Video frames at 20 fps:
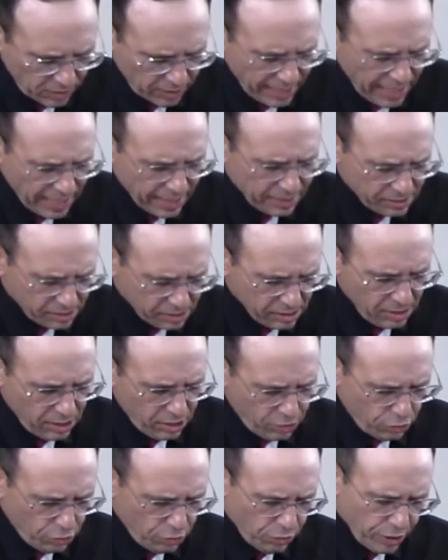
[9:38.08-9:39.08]
that is
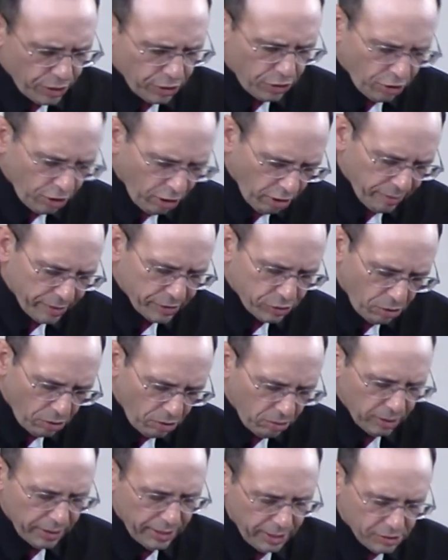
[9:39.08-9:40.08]
to encourage
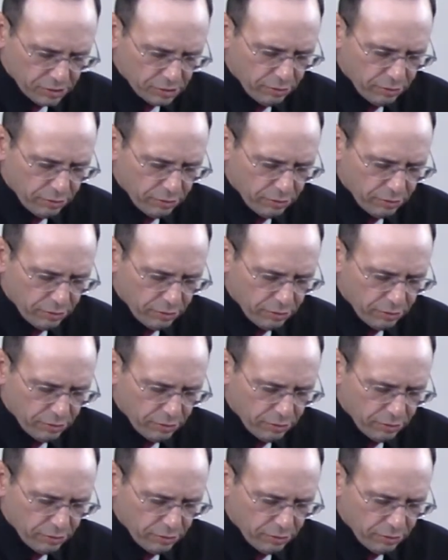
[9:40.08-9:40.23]
holiness,